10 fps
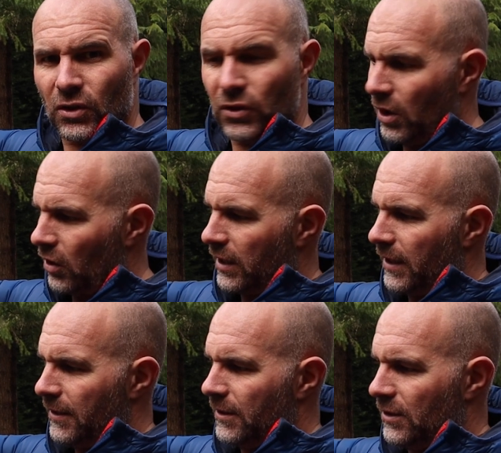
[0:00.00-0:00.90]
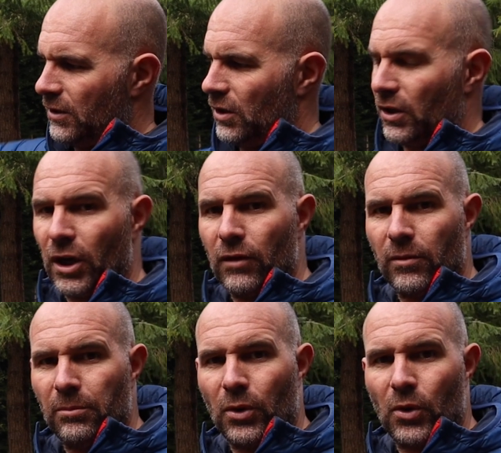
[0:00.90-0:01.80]
unlock it and go
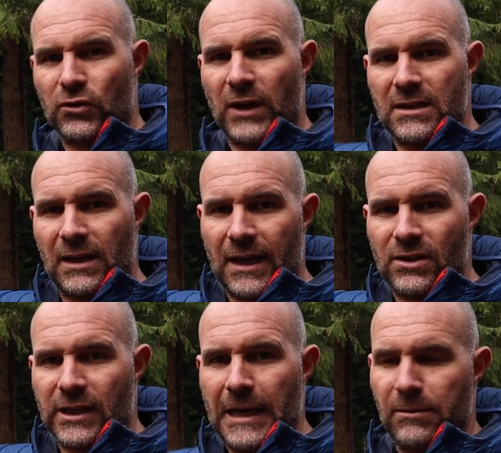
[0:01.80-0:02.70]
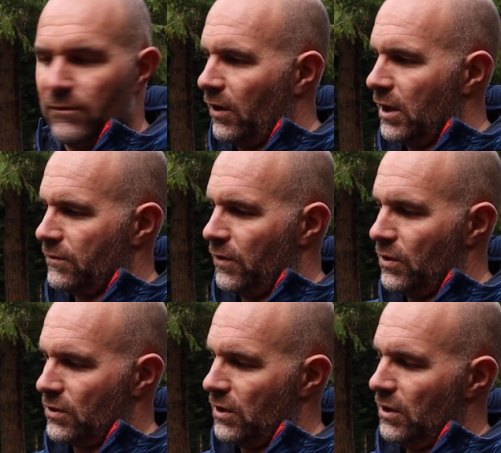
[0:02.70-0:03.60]
from portrait to landscape and vice
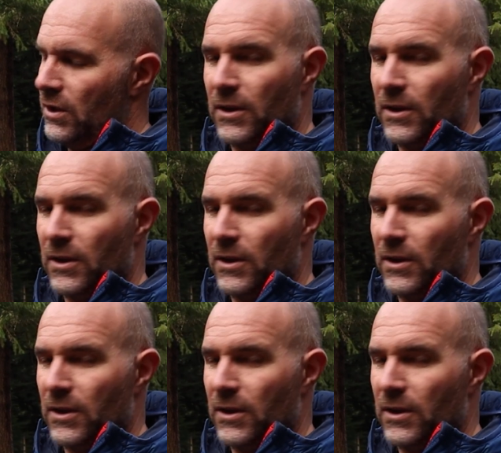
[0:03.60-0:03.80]
versa.